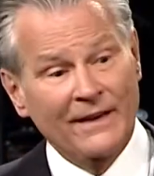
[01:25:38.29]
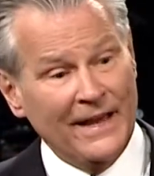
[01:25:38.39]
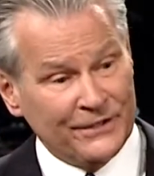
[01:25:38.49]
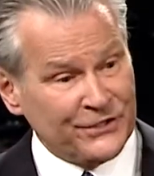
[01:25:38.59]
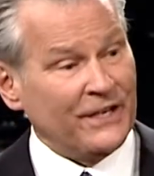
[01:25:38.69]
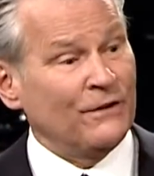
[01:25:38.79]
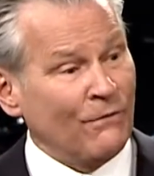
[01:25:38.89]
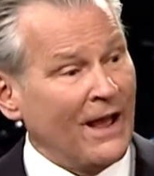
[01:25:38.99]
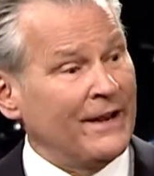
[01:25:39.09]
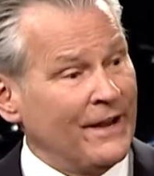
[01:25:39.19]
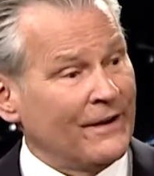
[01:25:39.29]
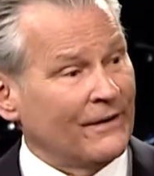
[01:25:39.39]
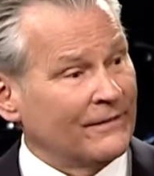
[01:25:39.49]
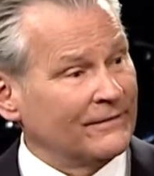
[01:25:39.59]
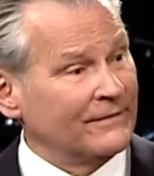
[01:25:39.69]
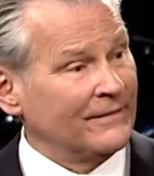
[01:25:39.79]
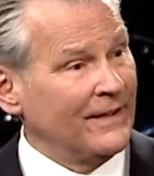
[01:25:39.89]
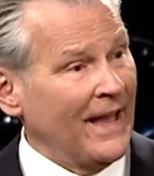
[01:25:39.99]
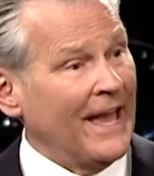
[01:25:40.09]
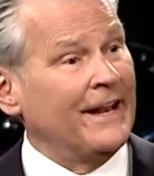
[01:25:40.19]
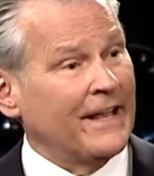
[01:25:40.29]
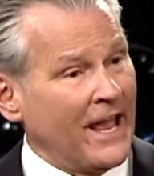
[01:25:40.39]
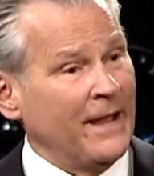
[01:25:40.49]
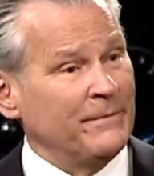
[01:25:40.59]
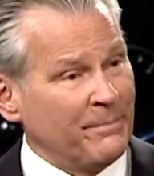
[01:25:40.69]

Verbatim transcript: And sitting right here. And it came to